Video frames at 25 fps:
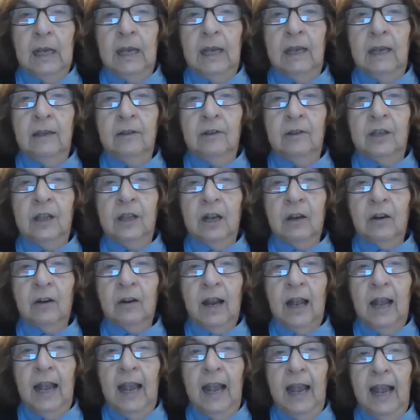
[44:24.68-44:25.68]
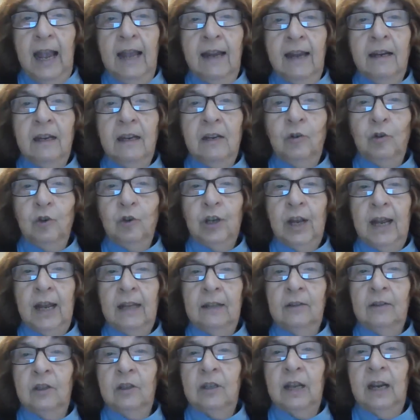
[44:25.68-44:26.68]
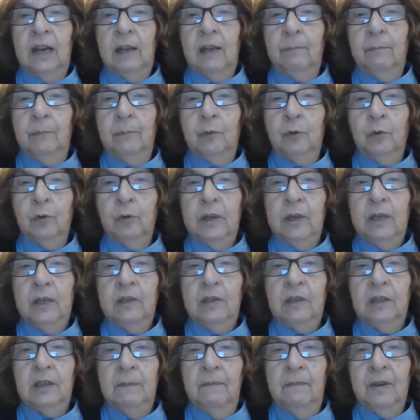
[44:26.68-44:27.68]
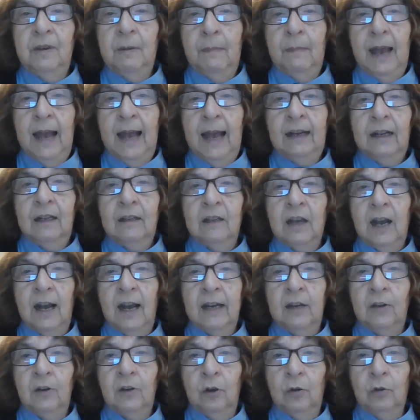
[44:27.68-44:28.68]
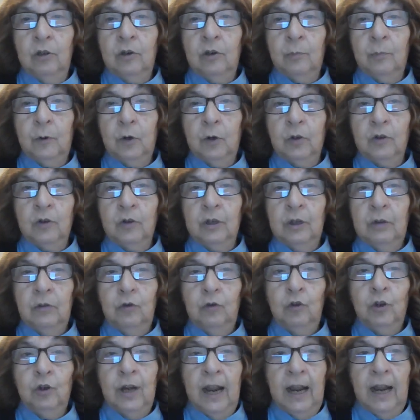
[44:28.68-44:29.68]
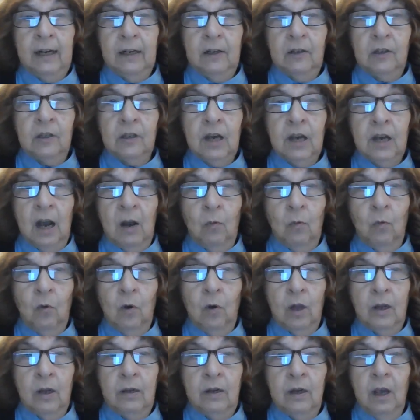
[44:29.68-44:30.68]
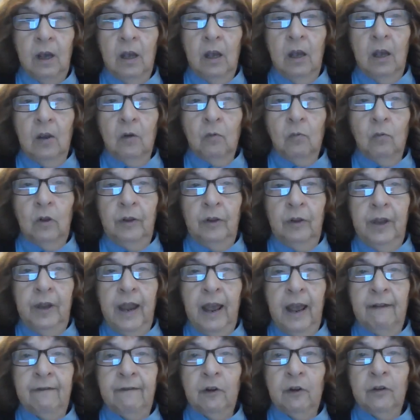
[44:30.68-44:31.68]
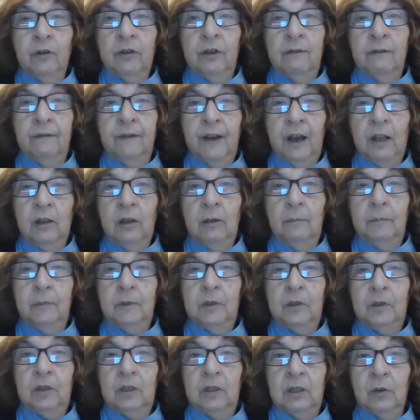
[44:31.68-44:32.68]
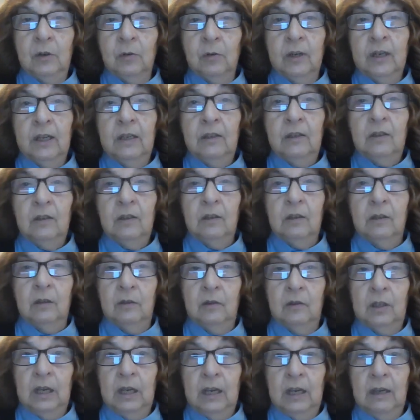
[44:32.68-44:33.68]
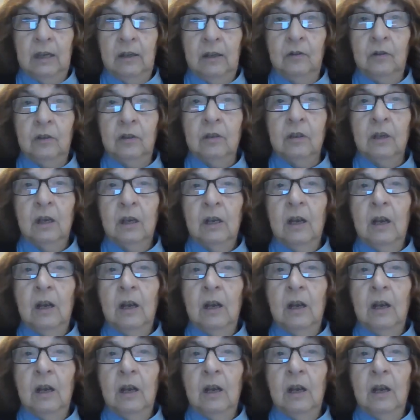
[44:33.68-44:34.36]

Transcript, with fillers: is there any chance that a pre-symptomatic diagnosed person, genetic SCA1, will never develop serious disease?